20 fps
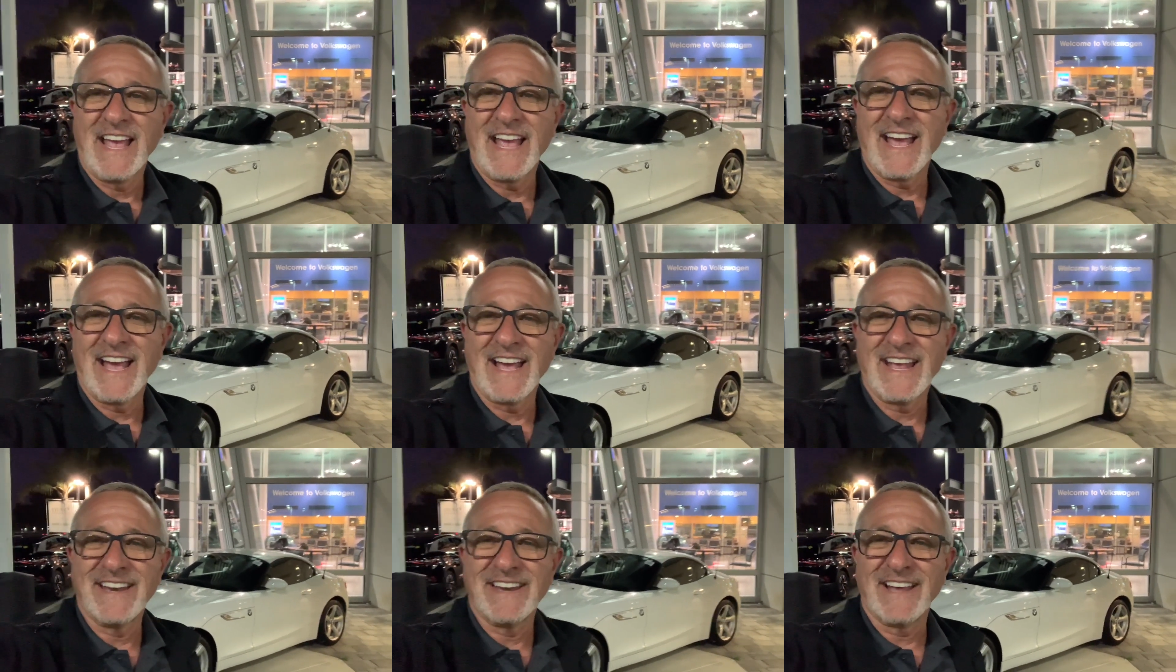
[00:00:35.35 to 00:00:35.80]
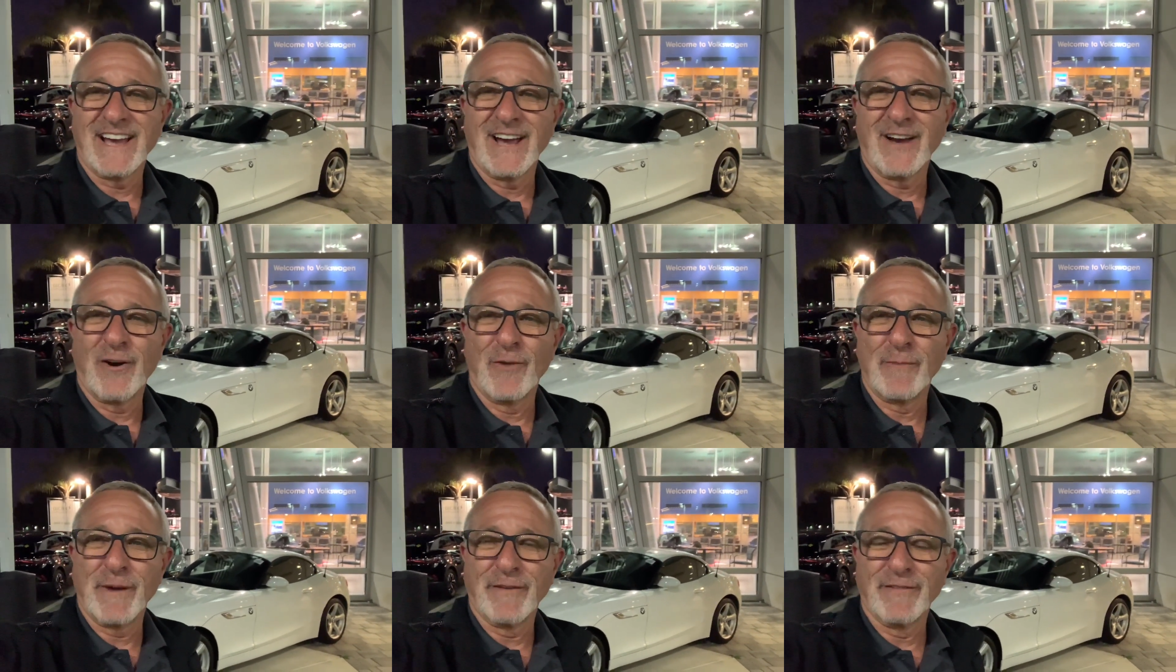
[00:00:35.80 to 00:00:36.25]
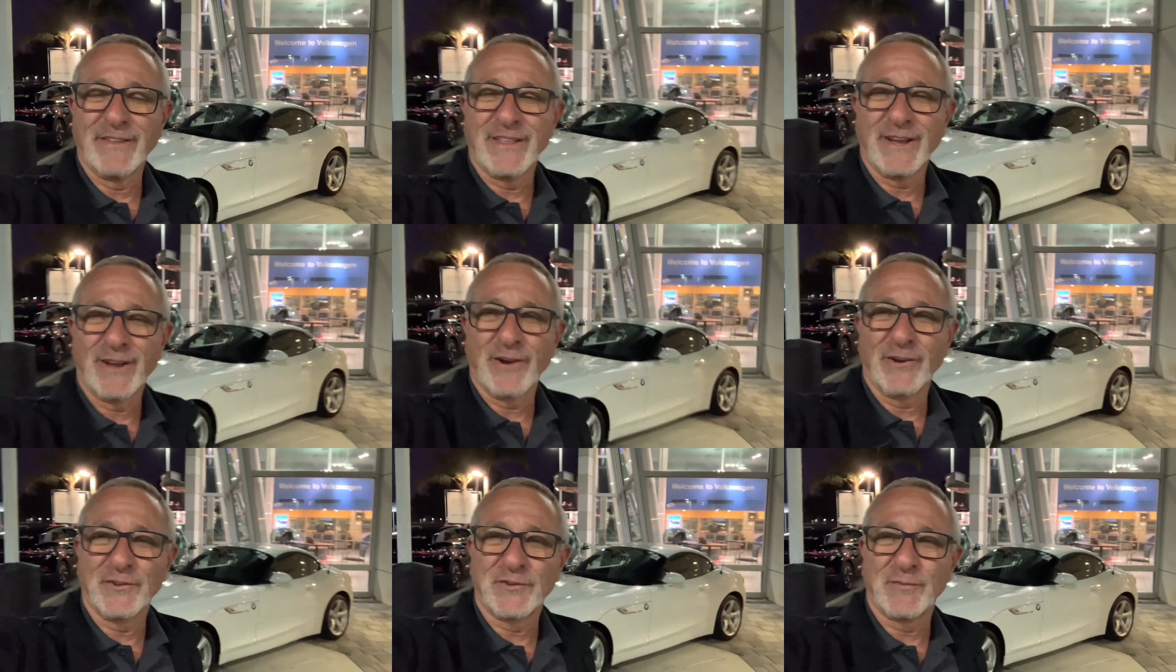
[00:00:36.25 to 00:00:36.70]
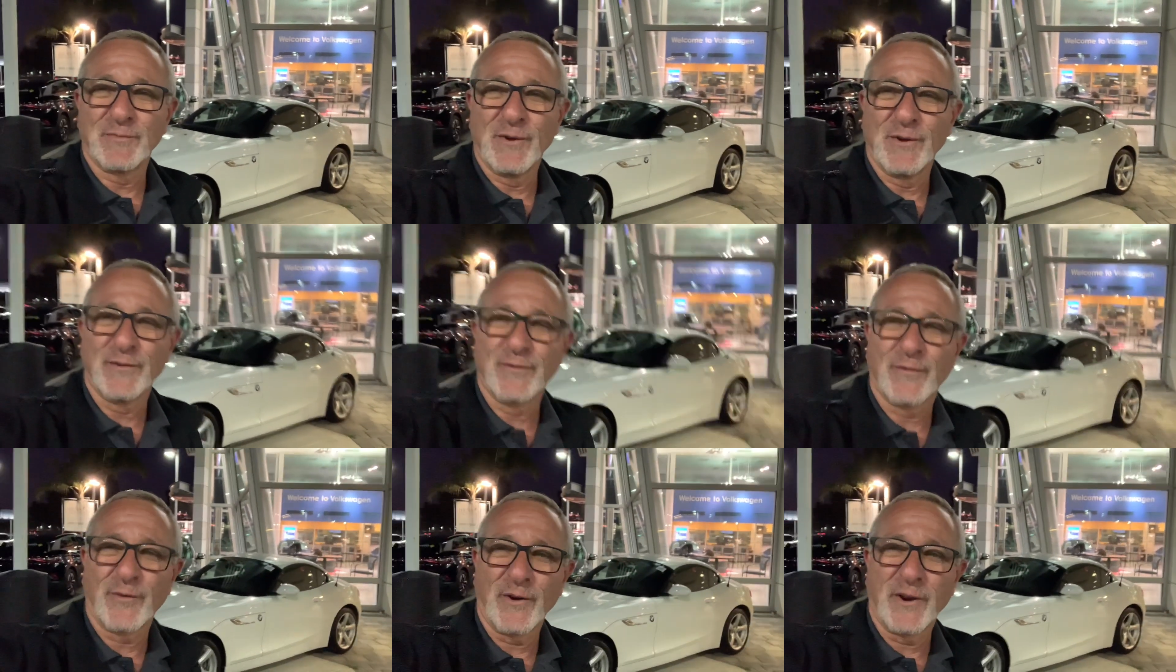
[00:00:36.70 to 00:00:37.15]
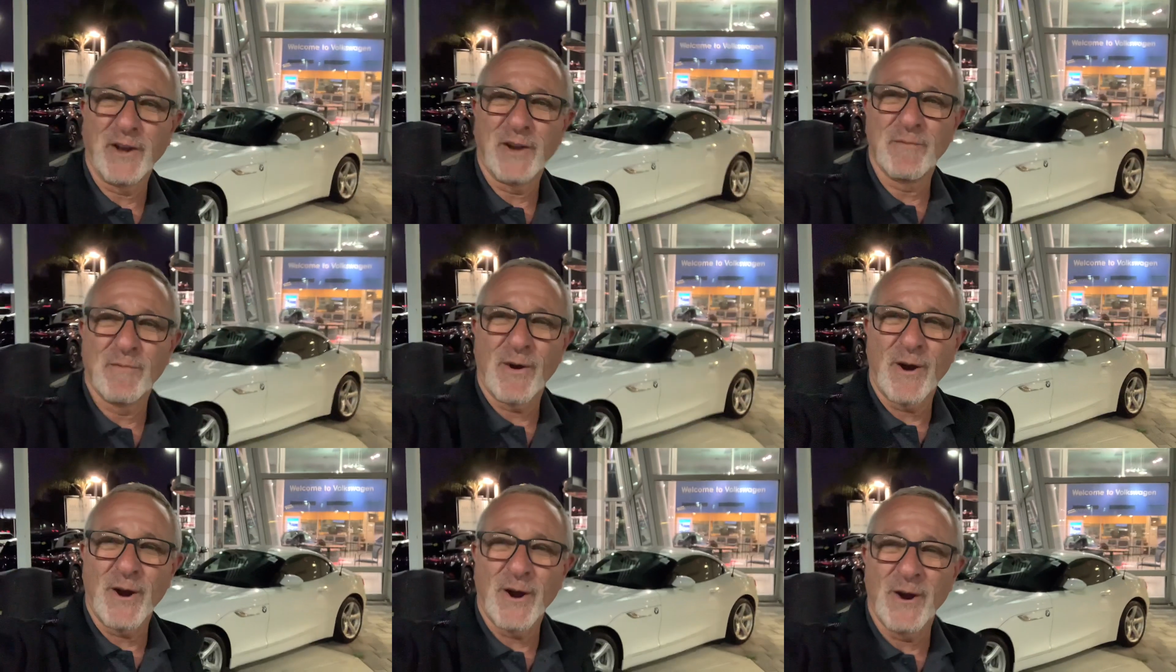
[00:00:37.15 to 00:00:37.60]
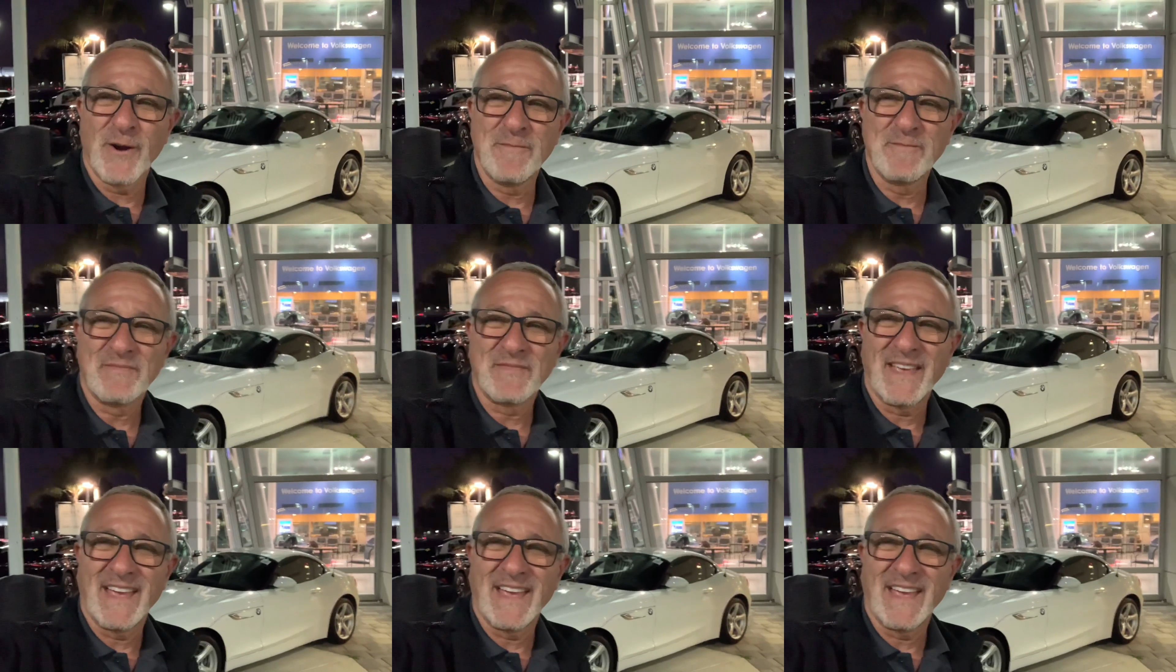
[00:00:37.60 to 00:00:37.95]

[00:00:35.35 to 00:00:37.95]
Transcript: And I uh, hope everything goes smooth for you tomorrow.